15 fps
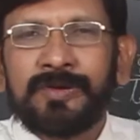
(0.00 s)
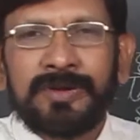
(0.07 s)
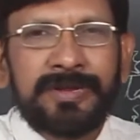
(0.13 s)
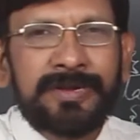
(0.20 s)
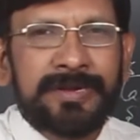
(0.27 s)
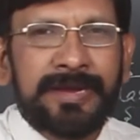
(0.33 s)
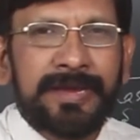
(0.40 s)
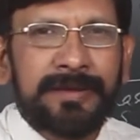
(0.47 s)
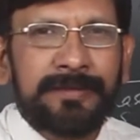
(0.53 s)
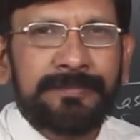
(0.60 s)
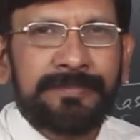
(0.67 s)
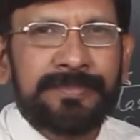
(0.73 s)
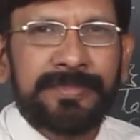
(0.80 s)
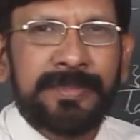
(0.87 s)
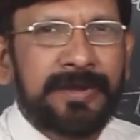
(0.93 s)
only you take.
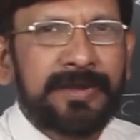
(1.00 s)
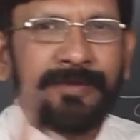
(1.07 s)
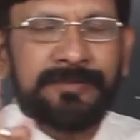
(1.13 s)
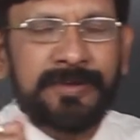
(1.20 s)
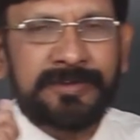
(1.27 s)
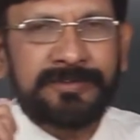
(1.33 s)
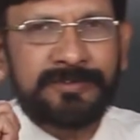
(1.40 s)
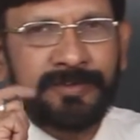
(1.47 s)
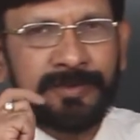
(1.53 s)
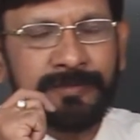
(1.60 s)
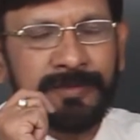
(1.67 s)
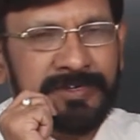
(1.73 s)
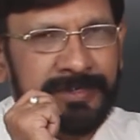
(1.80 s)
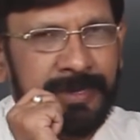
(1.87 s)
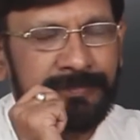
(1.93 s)
That difference you
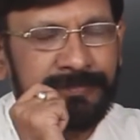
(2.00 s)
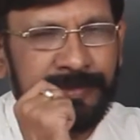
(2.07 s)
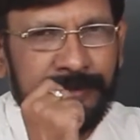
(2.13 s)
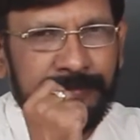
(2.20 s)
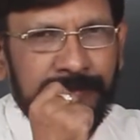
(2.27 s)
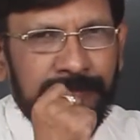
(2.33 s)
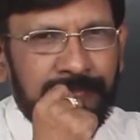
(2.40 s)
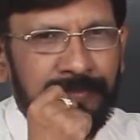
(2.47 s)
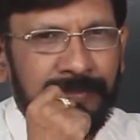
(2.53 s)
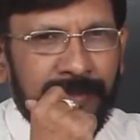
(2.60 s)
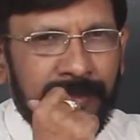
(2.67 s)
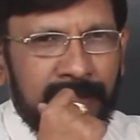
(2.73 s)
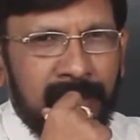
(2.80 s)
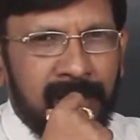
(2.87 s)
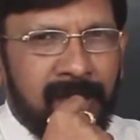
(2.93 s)
must observe.
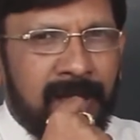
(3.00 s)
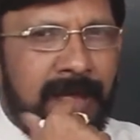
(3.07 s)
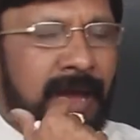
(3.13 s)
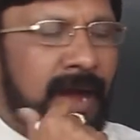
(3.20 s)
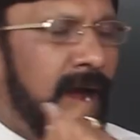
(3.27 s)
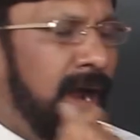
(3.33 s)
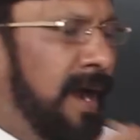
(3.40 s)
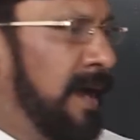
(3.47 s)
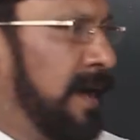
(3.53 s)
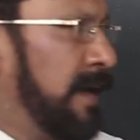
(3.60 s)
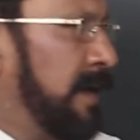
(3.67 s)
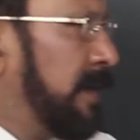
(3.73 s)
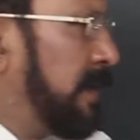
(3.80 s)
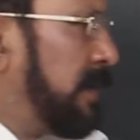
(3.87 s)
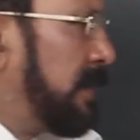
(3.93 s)

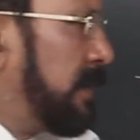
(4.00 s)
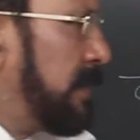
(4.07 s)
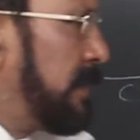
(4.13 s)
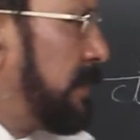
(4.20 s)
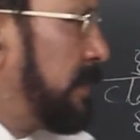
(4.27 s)
And